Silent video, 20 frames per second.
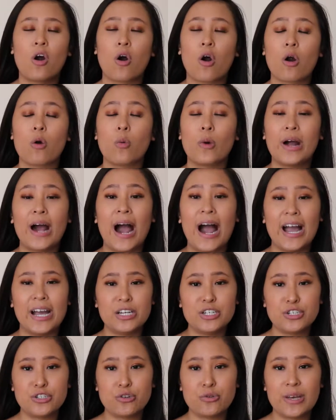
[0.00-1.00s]
Or what
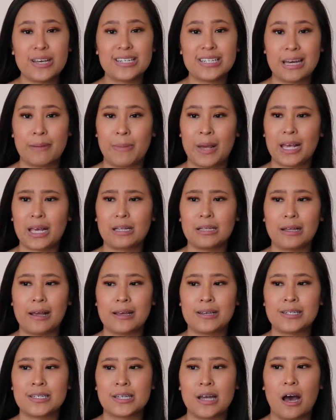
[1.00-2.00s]
I do is I make a
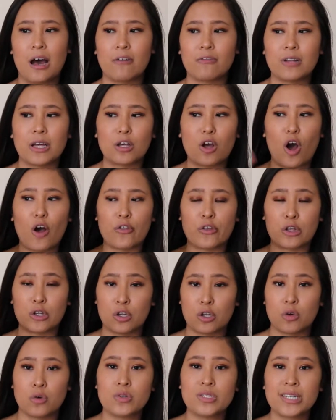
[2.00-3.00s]
list of like all the
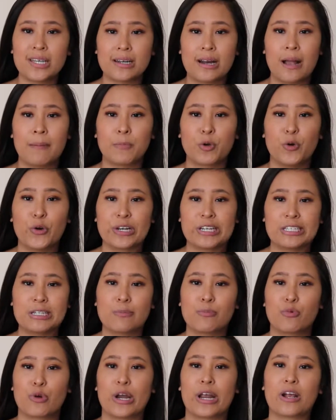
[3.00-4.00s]
clothes that I'm going
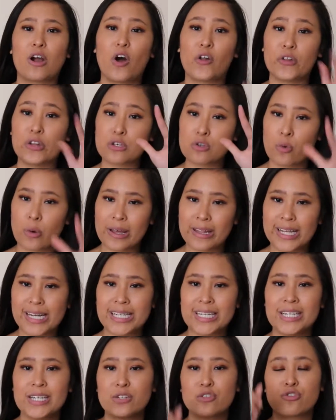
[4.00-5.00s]
to bring, all the
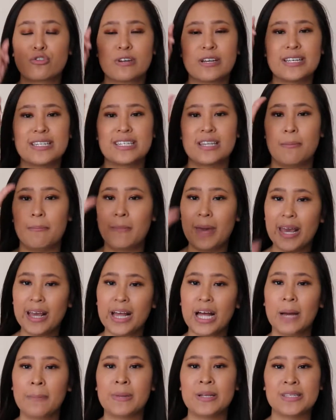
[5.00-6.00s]
toiletries, the
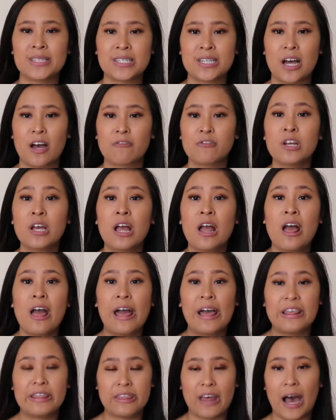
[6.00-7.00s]
makeup and stuff
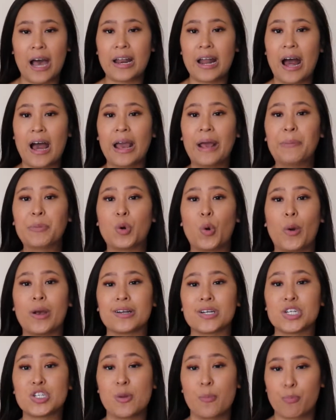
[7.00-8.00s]
that I am
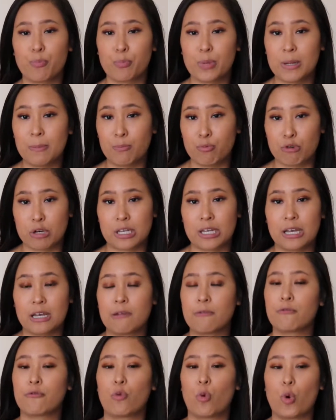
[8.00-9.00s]
going to be
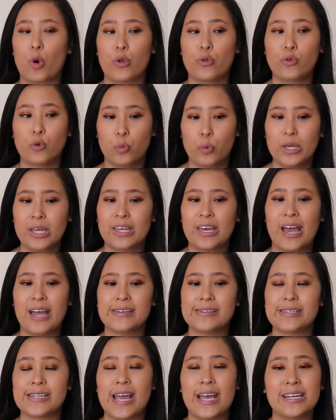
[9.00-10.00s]
bringing for the
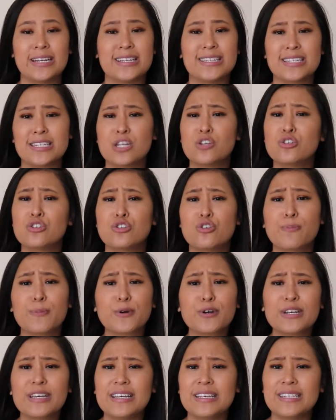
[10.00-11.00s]
weekend. And it's
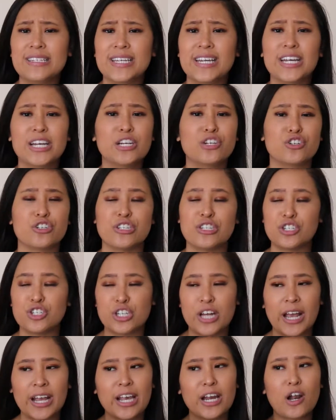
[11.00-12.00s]
super easy, just
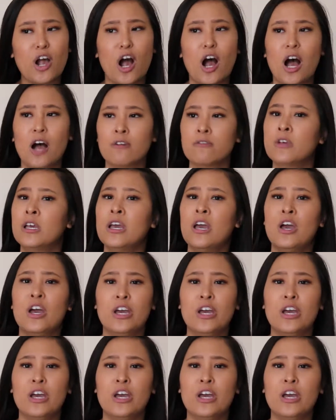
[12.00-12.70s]
check it off.